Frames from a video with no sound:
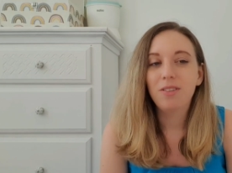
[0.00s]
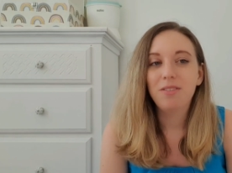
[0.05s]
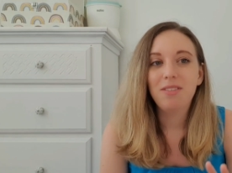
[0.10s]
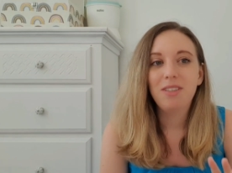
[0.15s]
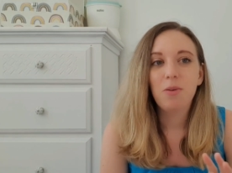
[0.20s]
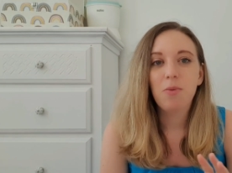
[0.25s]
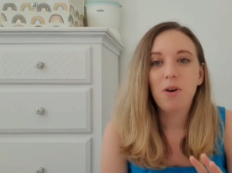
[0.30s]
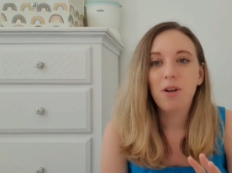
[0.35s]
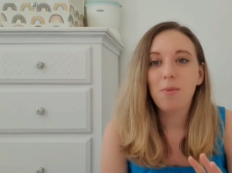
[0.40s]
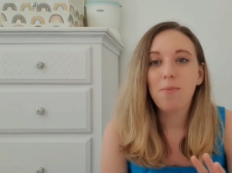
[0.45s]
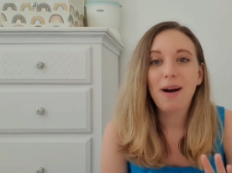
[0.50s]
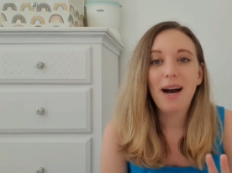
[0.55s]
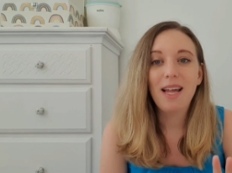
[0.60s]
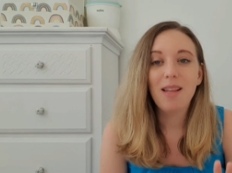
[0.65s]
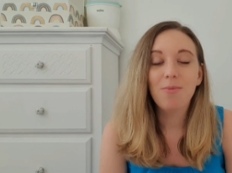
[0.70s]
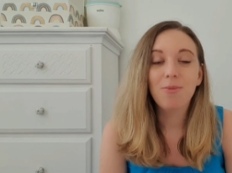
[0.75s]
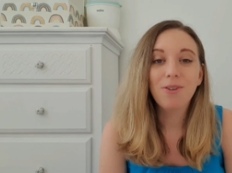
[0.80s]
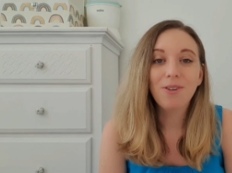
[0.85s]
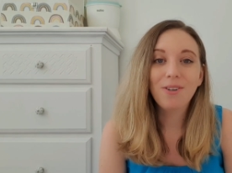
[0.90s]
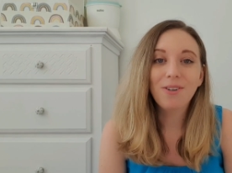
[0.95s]
You want to buy
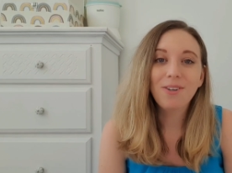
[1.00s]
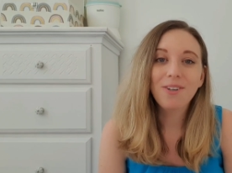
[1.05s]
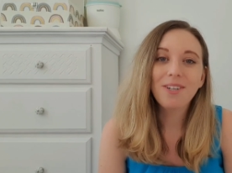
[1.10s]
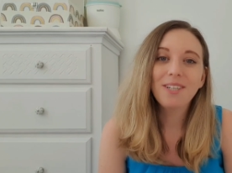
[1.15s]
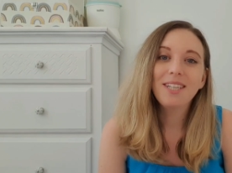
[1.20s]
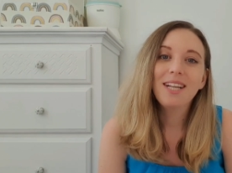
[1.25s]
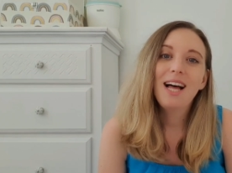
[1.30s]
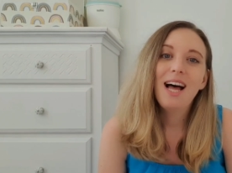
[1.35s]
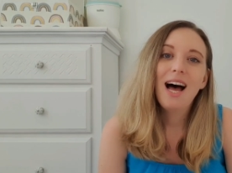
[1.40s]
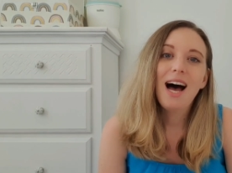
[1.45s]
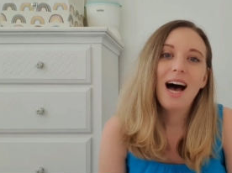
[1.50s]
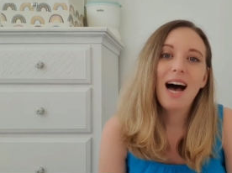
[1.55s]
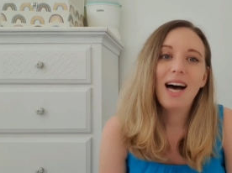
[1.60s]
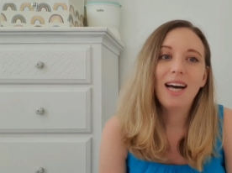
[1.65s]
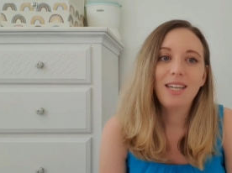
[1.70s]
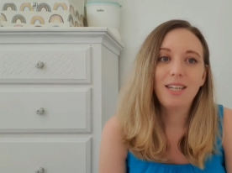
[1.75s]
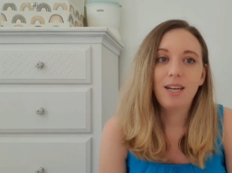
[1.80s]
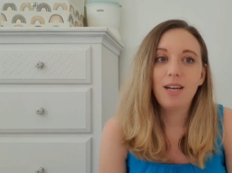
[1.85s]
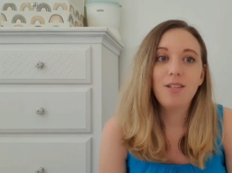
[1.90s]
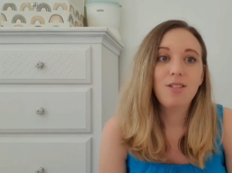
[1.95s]
them all,
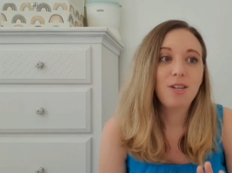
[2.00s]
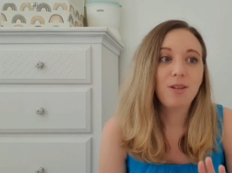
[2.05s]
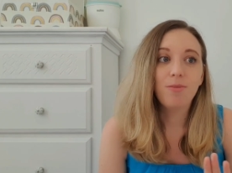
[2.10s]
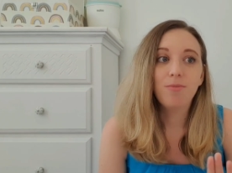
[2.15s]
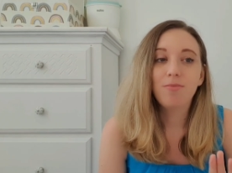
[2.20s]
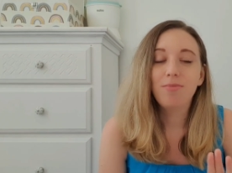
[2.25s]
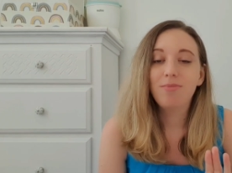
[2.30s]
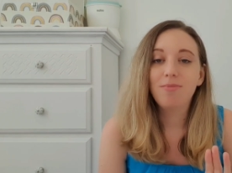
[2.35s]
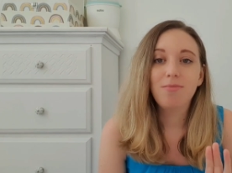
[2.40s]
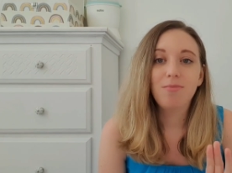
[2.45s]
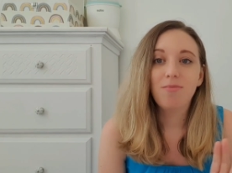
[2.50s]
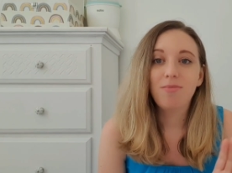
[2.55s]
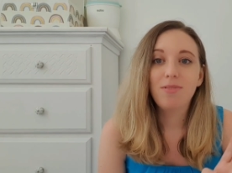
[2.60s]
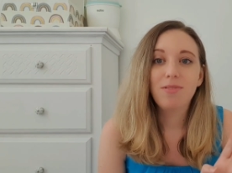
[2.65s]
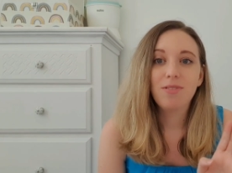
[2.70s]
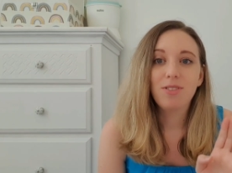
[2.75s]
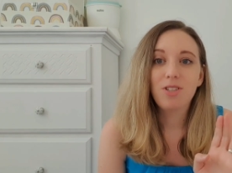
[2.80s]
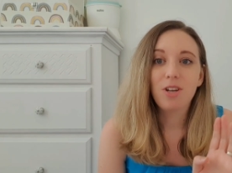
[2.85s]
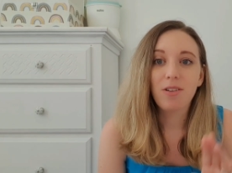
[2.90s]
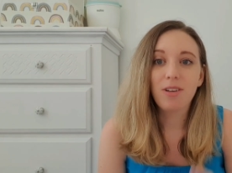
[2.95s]
and don't
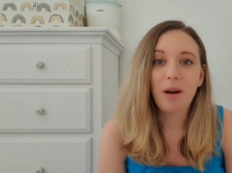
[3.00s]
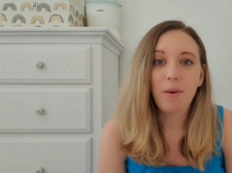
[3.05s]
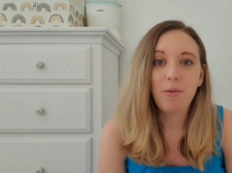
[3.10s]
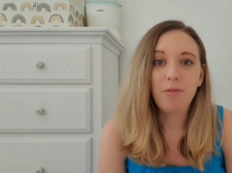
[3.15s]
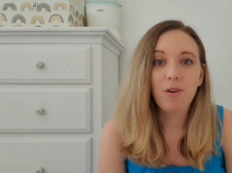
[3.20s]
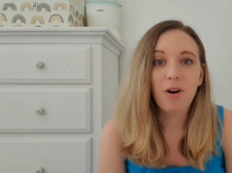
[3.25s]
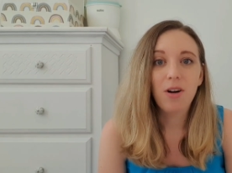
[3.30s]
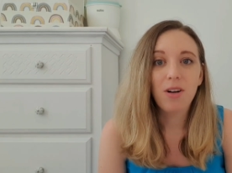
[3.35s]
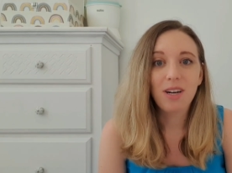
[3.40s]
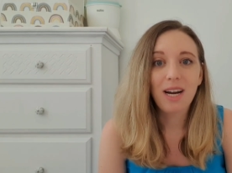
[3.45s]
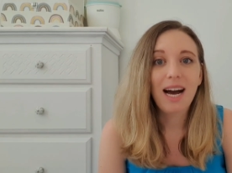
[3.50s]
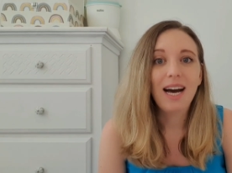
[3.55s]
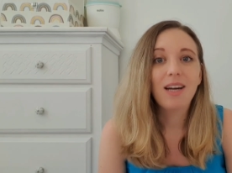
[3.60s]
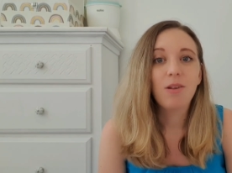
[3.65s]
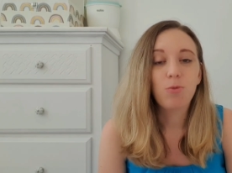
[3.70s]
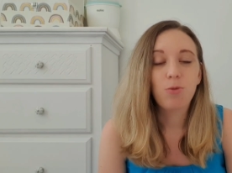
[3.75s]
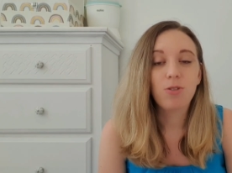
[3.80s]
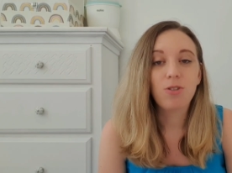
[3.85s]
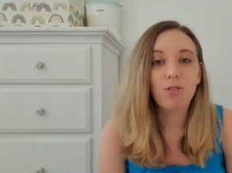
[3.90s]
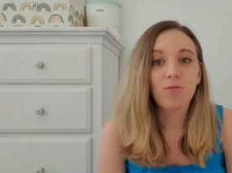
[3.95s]
get me wrong, I
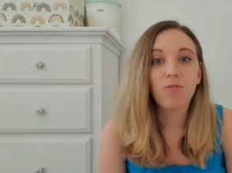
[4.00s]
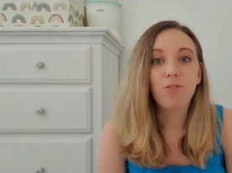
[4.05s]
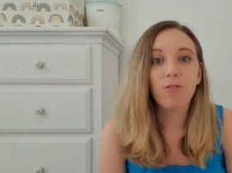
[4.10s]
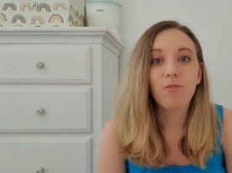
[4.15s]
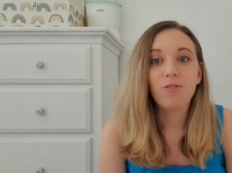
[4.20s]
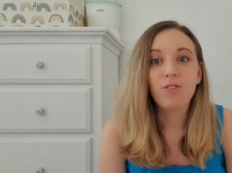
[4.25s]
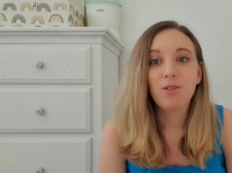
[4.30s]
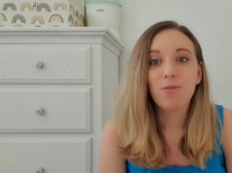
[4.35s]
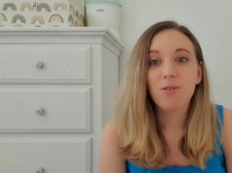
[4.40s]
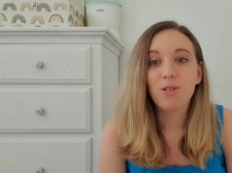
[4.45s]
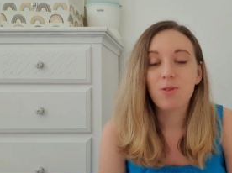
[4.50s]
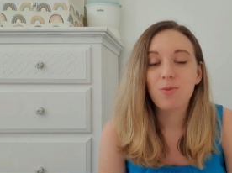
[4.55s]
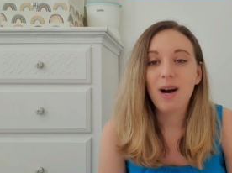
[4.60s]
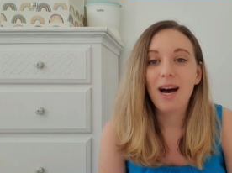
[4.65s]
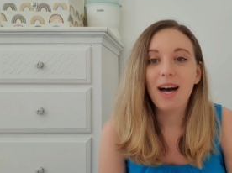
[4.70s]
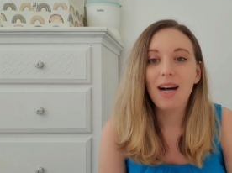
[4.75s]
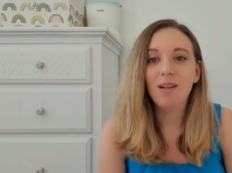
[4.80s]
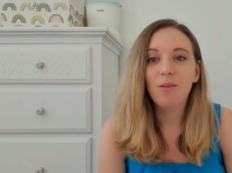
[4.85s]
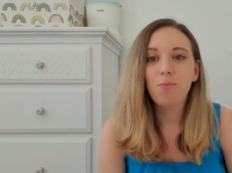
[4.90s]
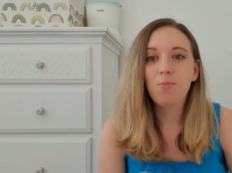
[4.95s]
would have loved to as
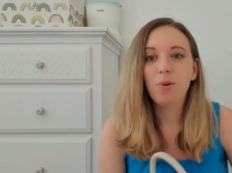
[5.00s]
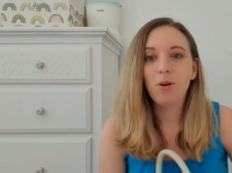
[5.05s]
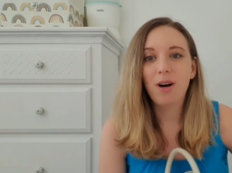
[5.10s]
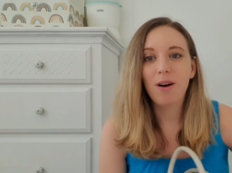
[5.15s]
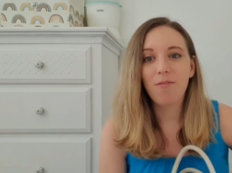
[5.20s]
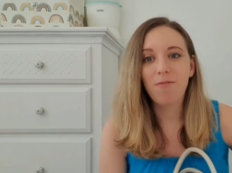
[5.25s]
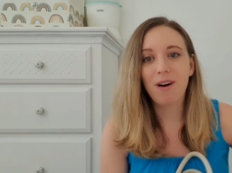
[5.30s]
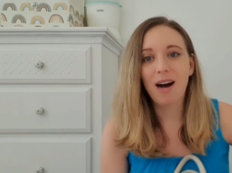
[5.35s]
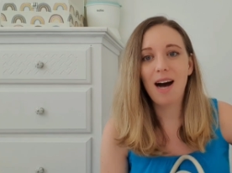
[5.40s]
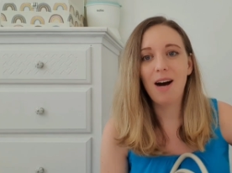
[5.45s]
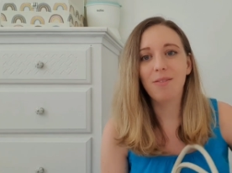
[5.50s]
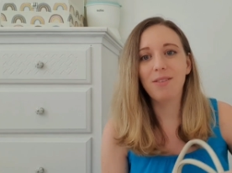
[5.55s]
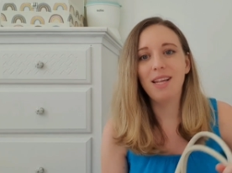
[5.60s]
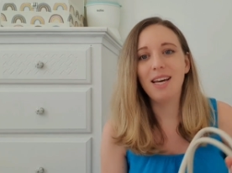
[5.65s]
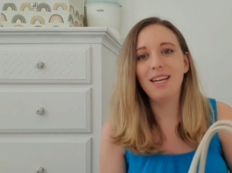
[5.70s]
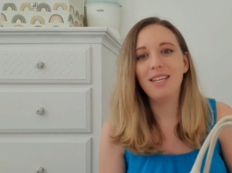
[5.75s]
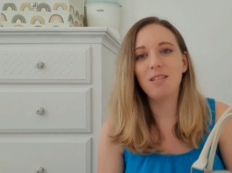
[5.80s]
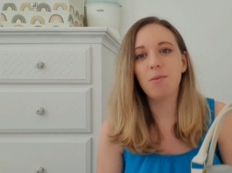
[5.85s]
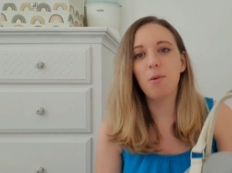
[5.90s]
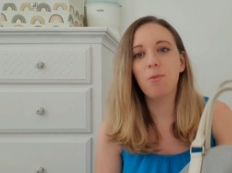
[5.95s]
well, but I found
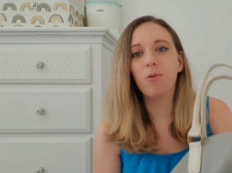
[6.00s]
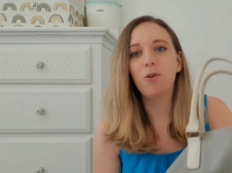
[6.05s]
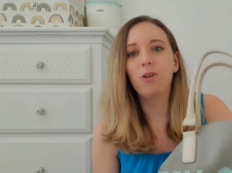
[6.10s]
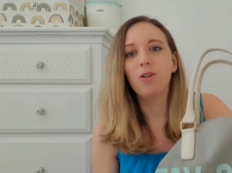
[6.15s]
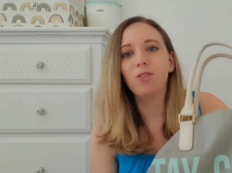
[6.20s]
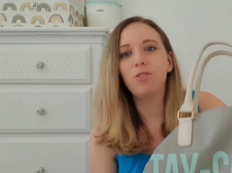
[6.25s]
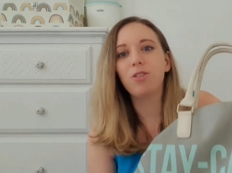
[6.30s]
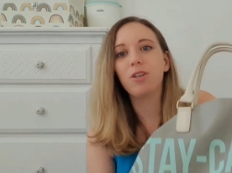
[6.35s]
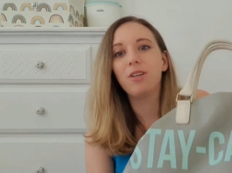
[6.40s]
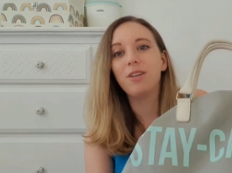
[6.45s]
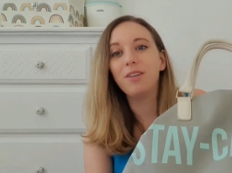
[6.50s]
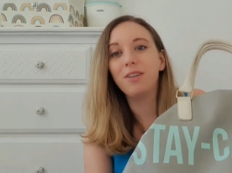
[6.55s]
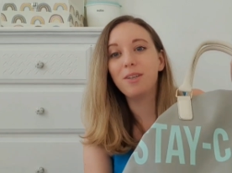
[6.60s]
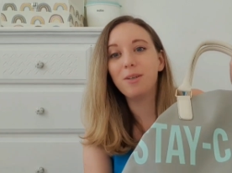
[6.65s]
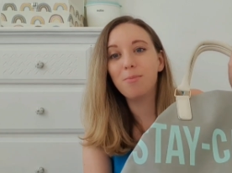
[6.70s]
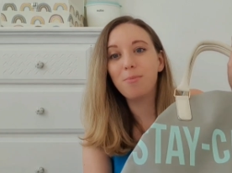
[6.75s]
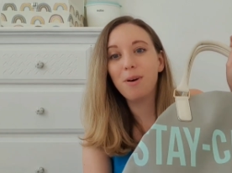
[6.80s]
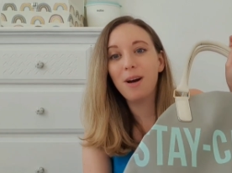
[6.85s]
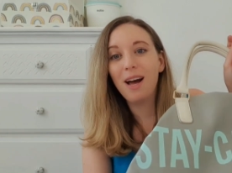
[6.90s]
this in my wardrobe